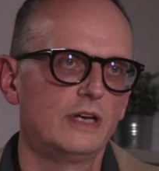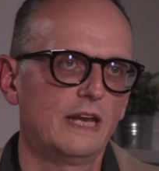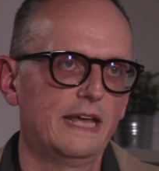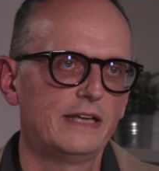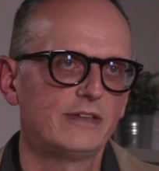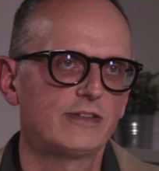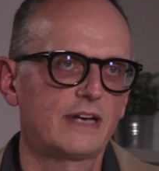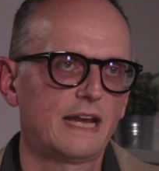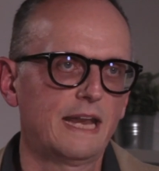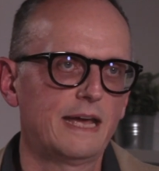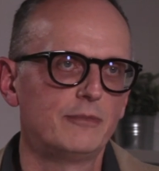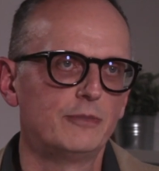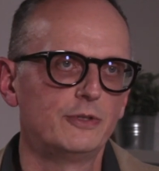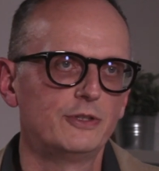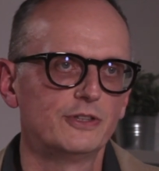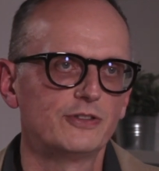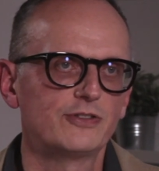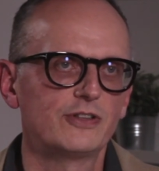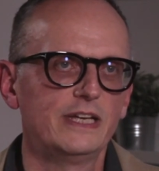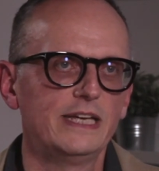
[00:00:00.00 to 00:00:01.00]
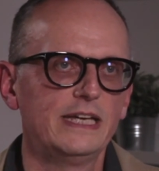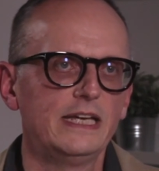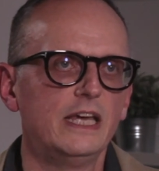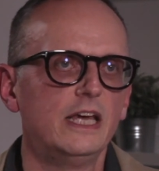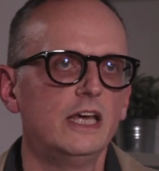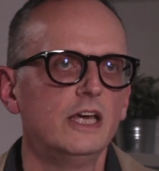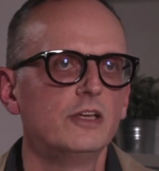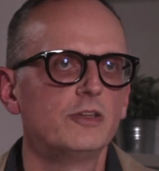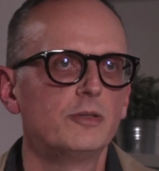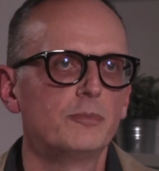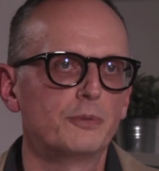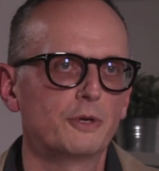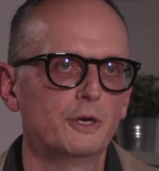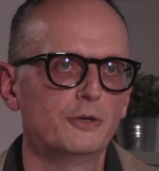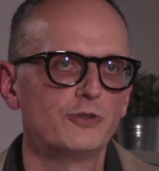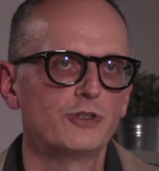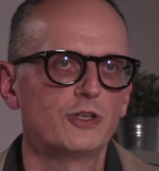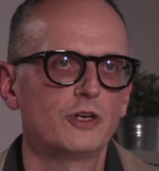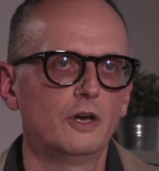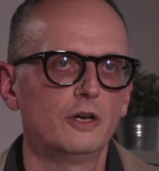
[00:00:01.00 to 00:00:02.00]
less glamorously, the
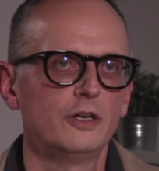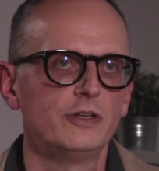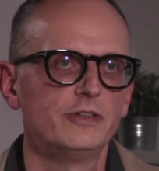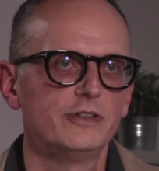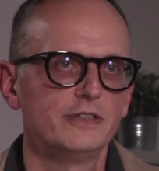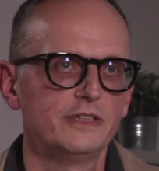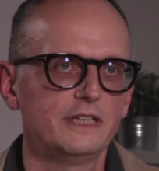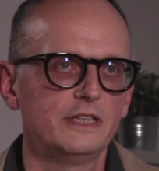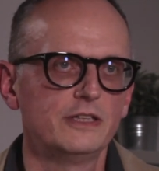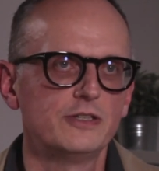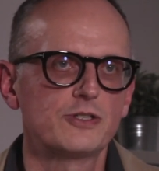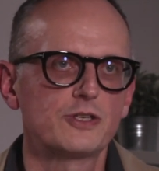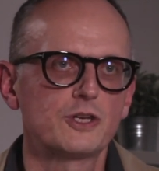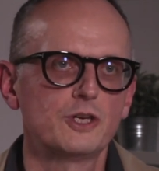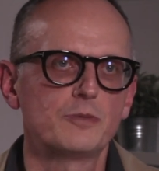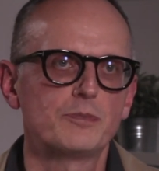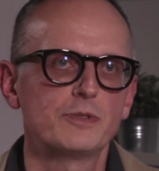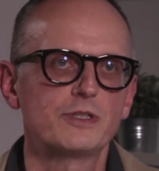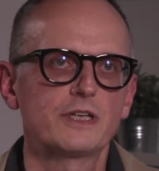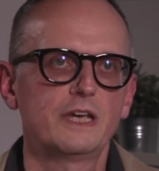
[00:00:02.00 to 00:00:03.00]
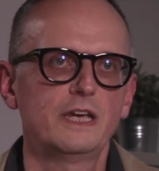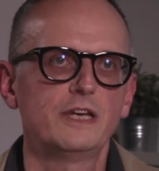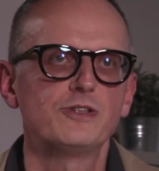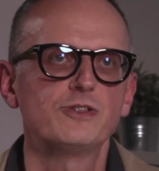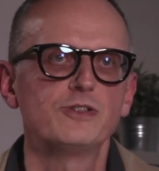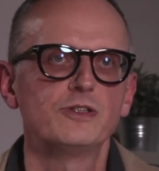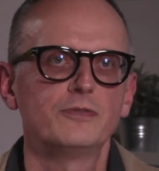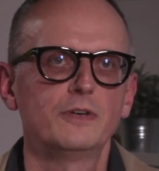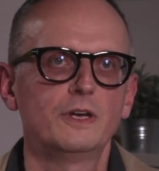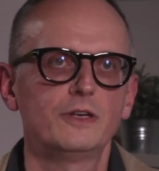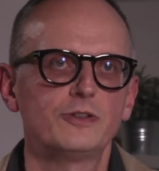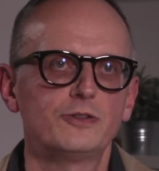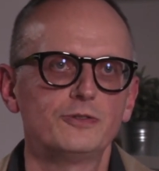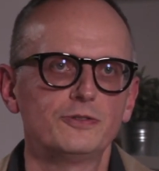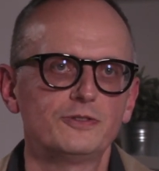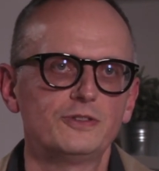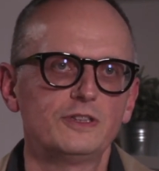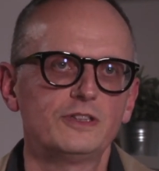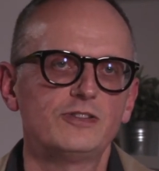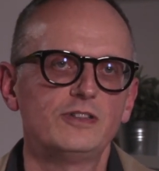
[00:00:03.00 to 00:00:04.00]
protocol on the interpretation of Article
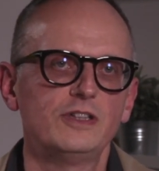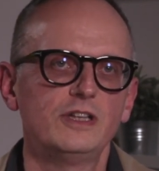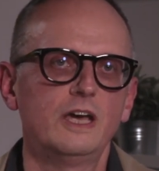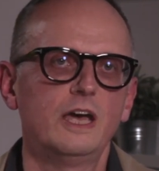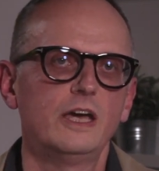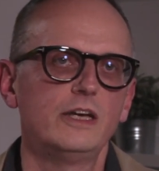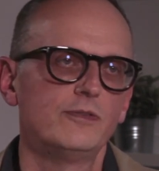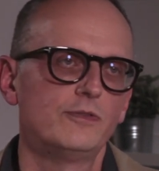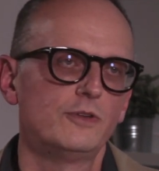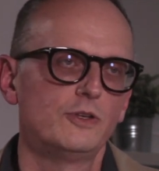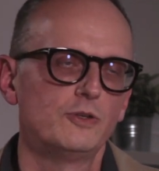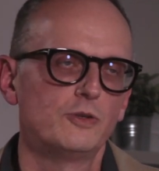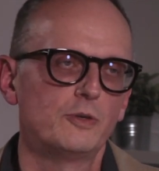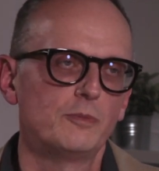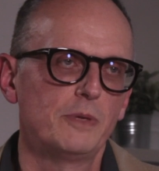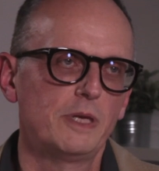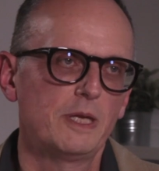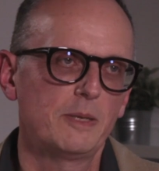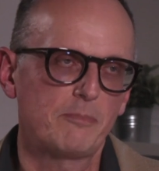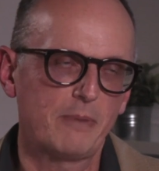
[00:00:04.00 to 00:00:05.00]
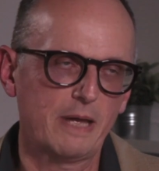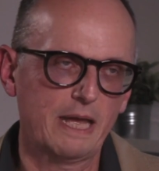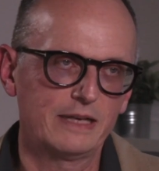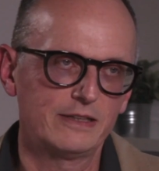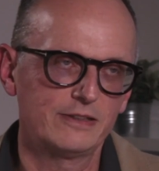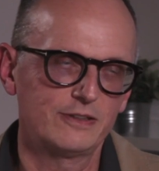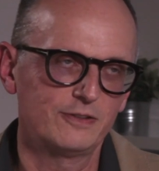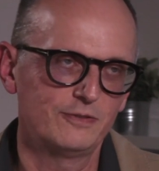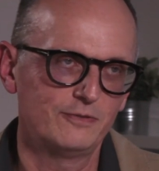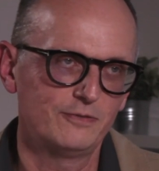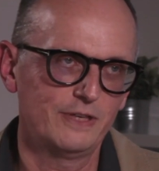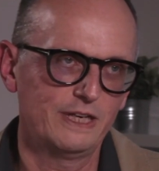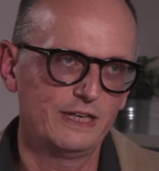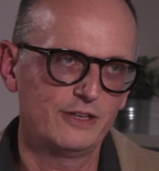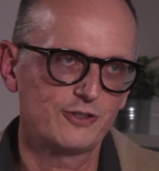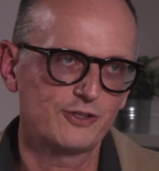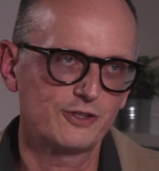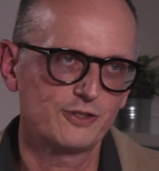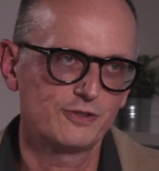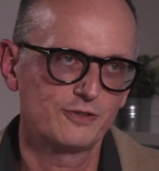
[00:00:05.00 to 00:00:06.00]
69 of the European Patent
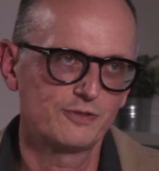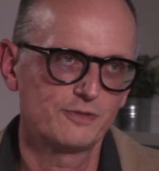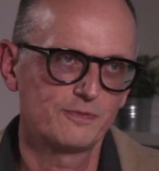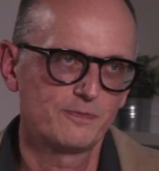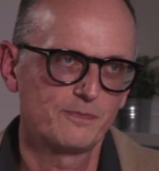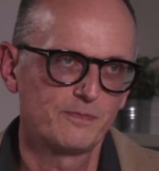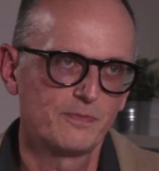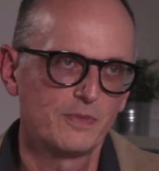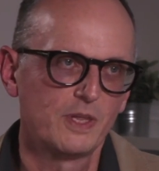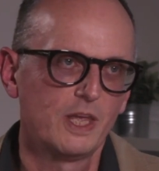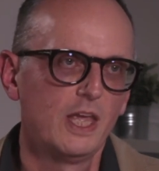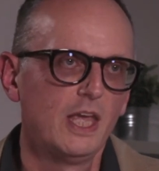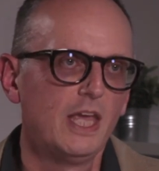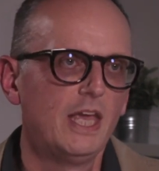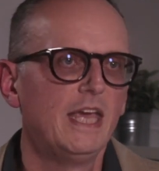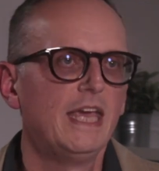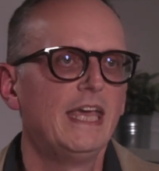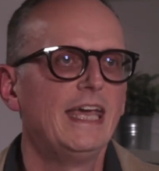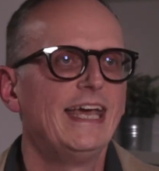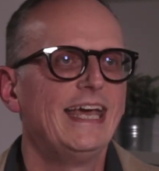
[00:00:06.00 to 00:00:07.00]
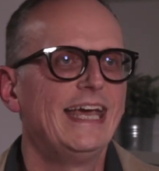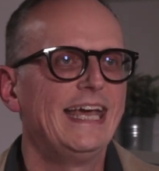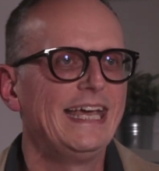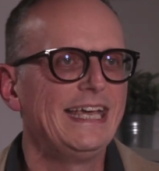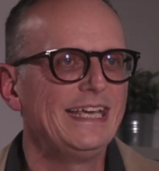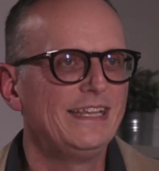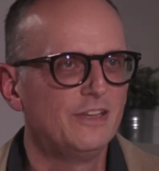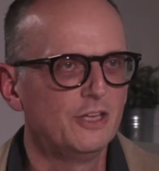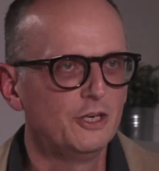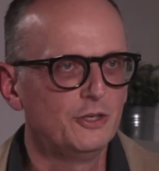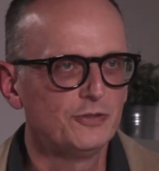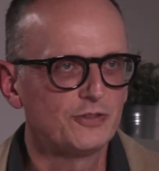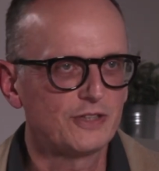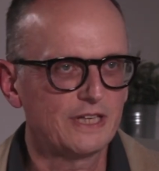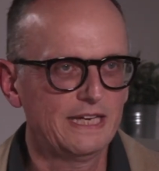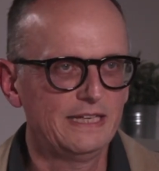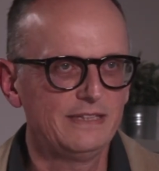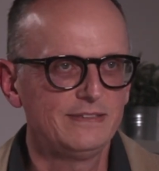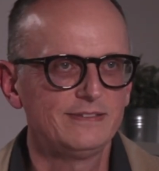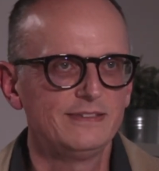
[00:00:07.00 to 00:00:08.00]
Convention. In those
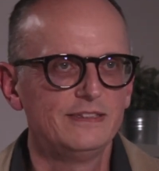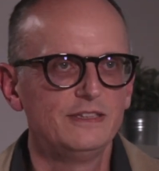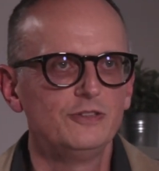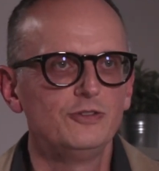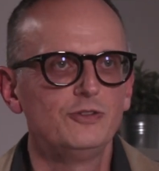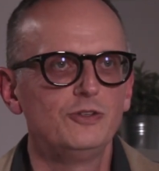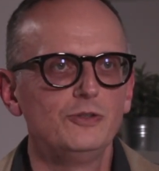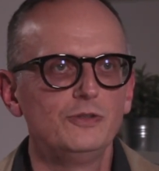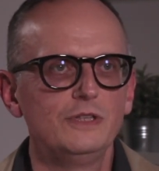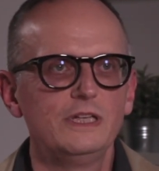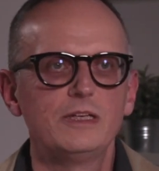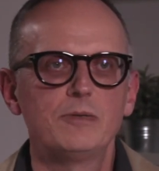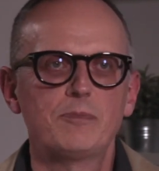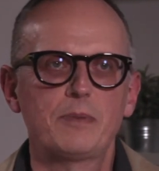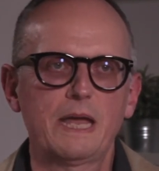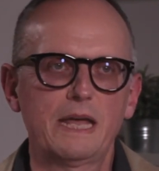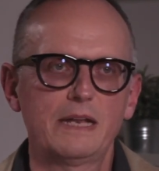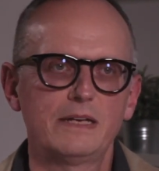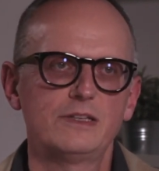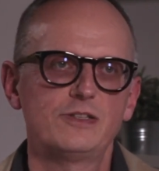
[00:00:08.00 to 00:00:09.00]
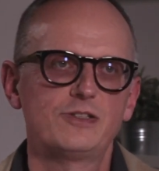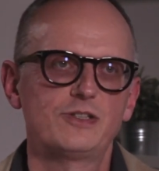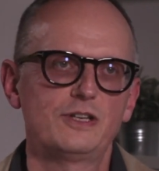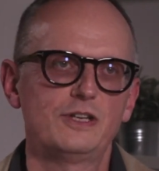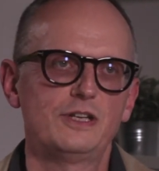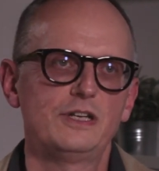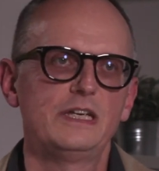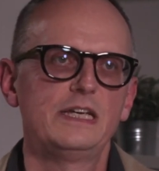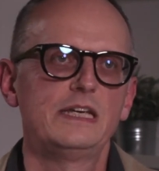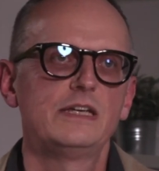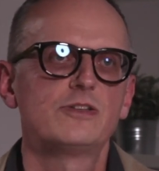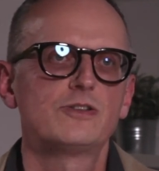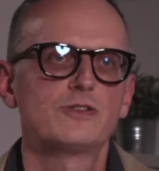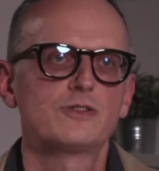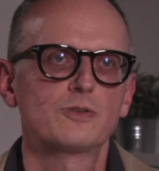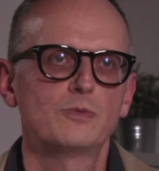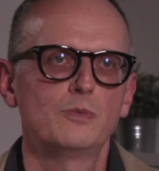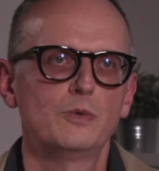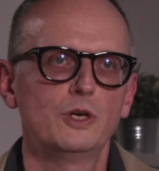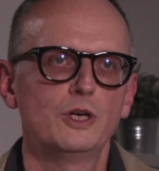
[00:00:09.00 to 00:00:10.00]
cases, you need a patent attorney
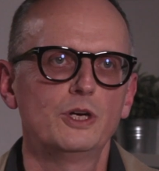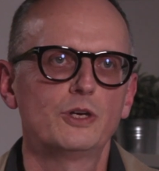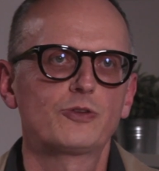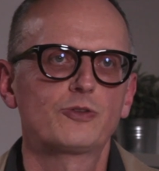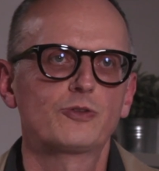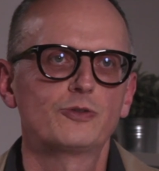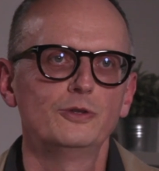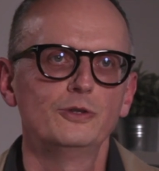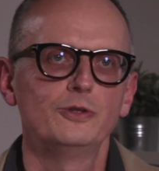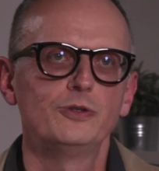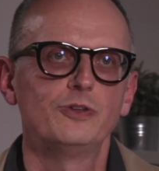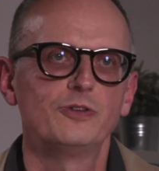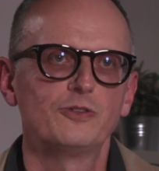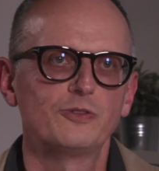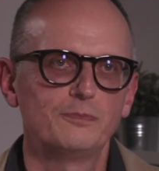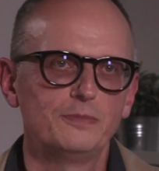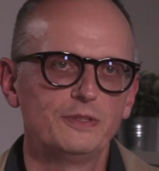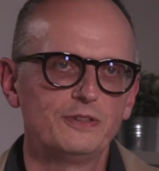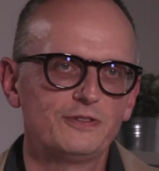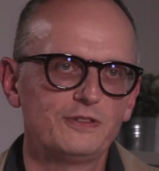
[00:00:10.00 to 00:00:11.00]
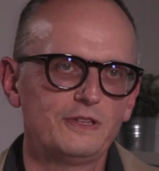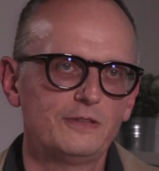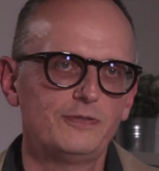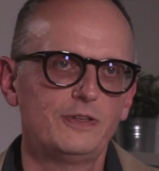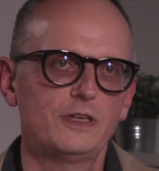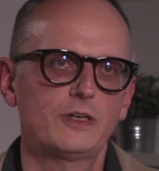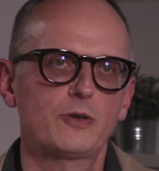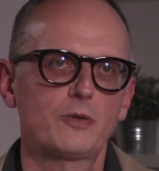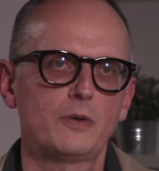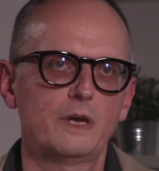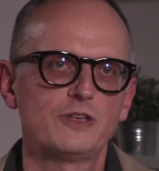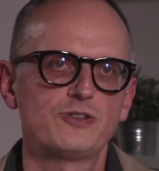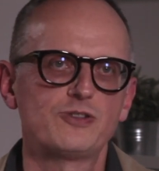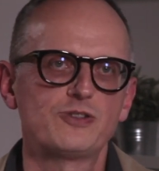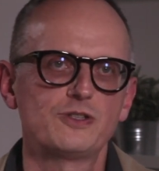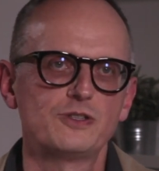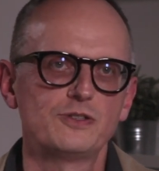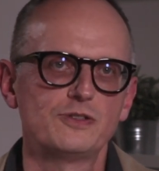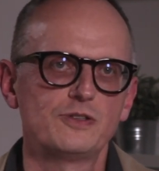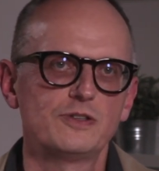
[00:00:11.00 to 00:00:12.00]
to work through the specific
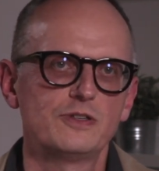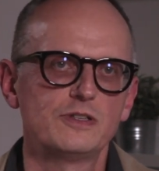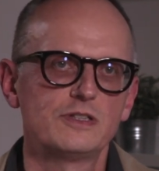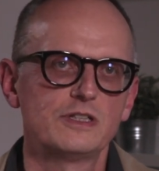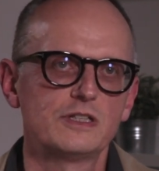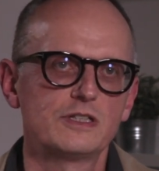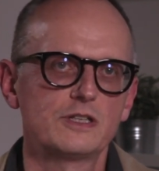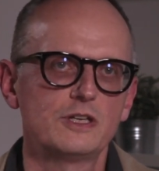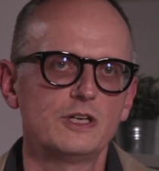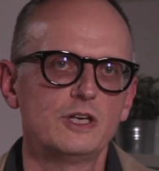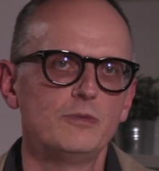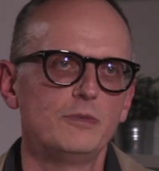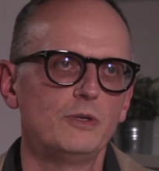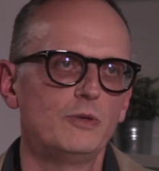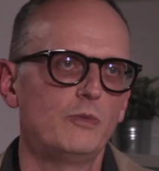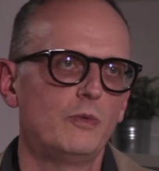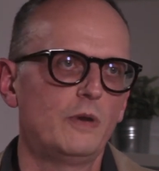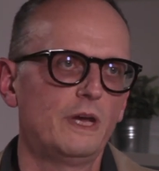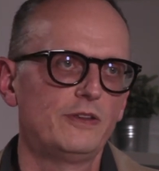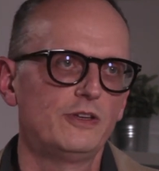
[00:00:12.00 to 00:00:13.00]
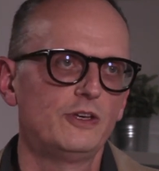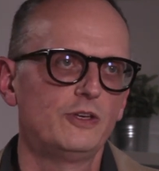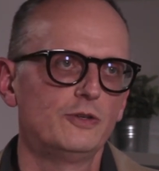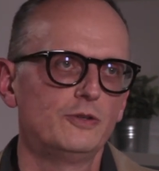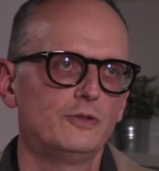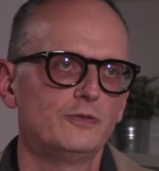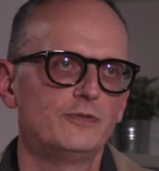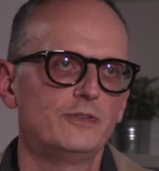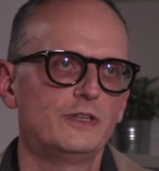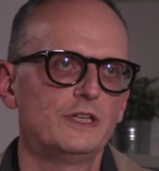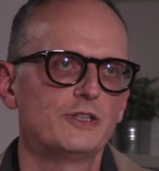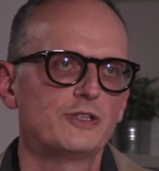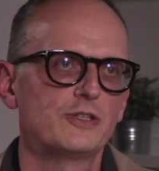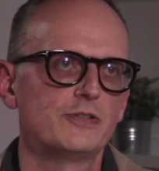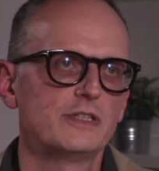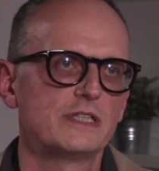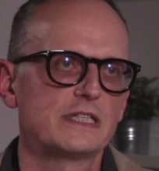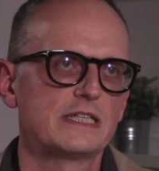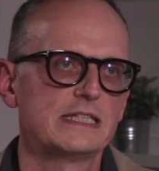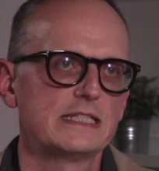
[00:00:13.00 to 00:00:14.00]
questions that determine whether your
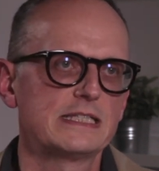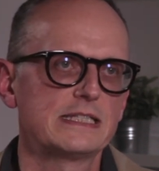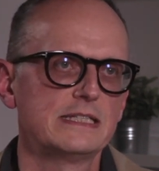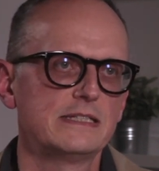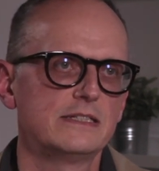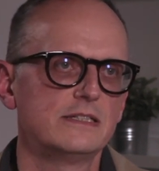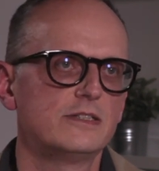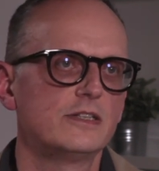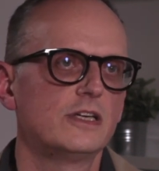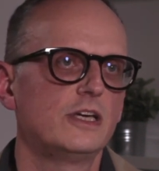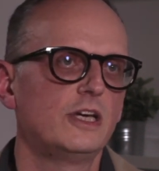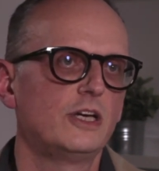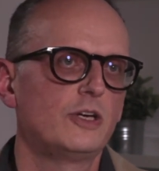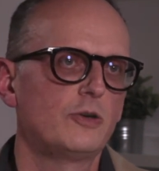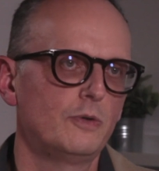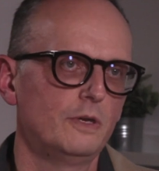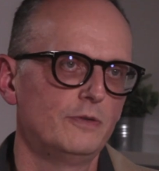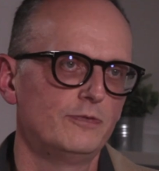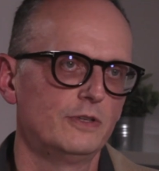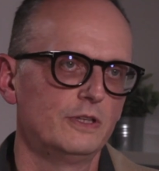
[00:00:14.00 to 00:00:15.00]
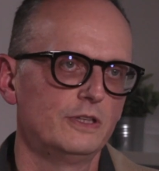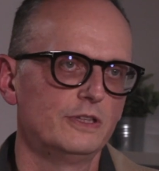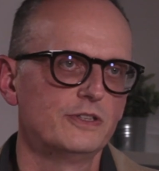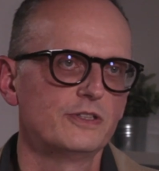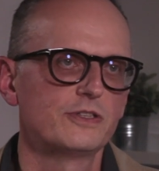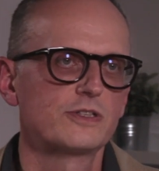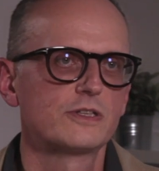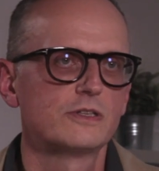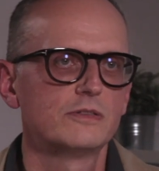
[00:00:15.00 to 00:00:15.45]
feature is considered equivalent